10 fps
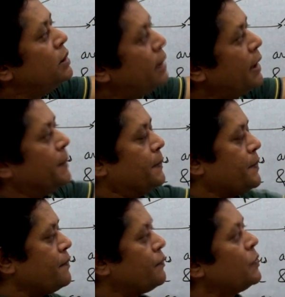Then
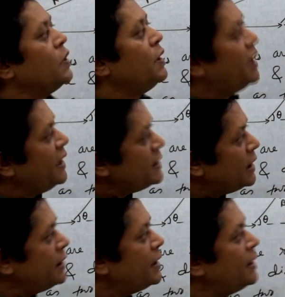
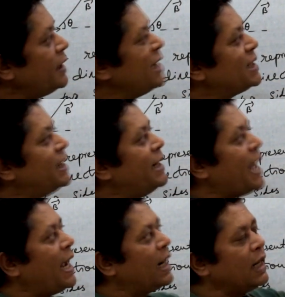resultant is the
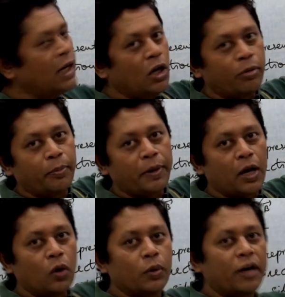diagonal of a
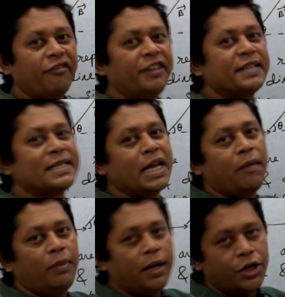parallelogram with the
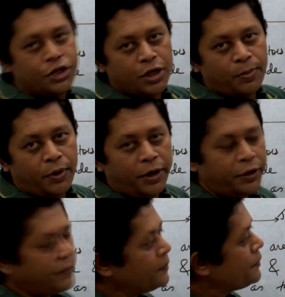same initial point.
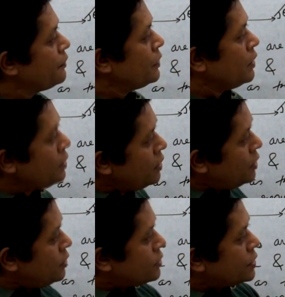
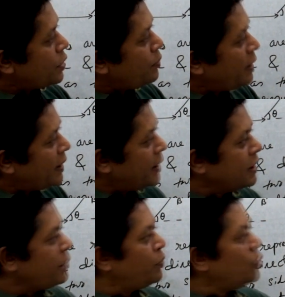statement
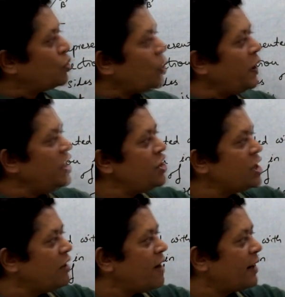that the two
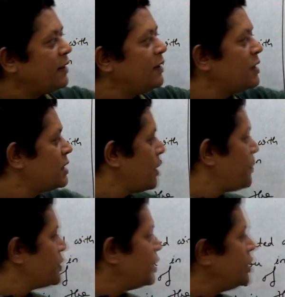co-initial vectors
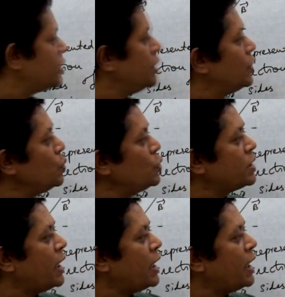represents the two